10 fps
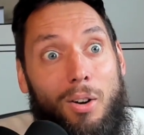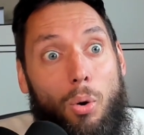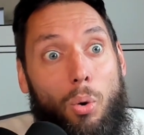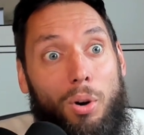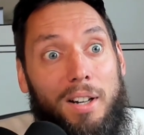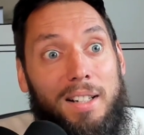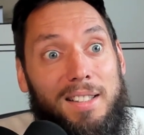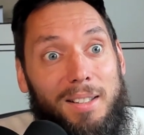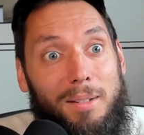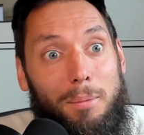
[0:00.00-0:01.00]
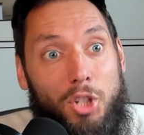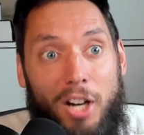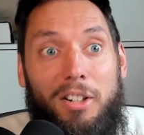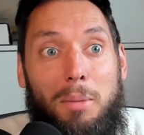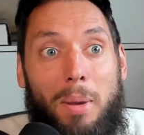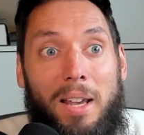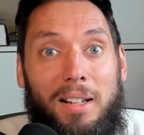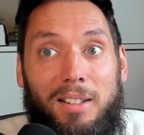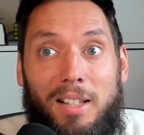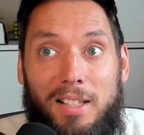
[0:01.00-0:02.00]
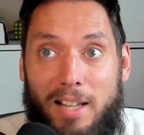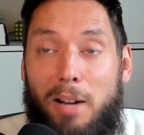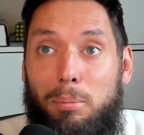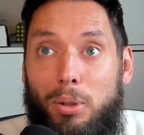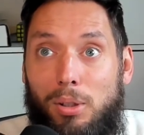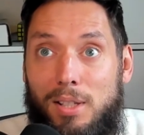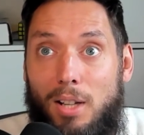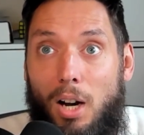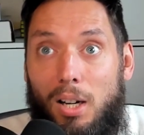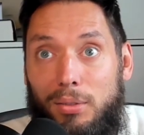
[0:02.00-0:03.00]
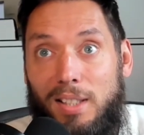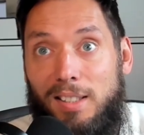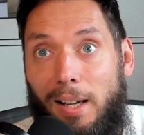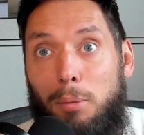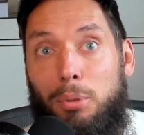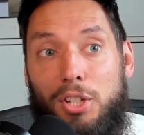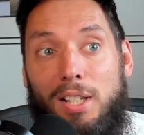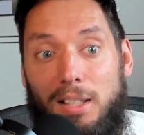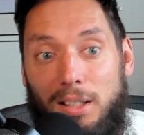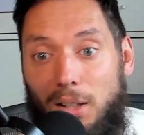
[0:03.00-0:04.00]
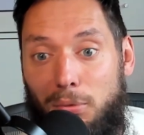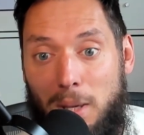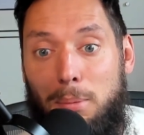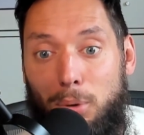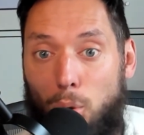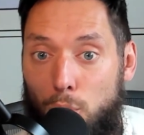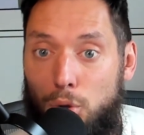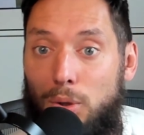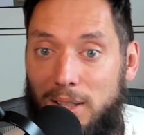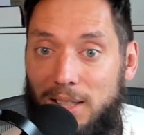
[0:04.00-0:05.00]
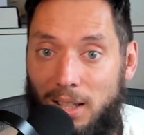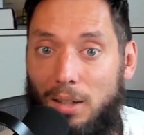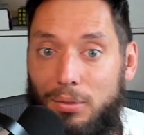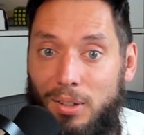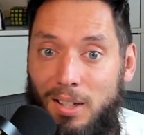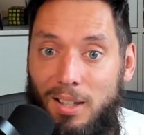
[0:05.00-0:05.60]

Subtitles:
or it's cherry picked examples of the 10% of people who do this stuff.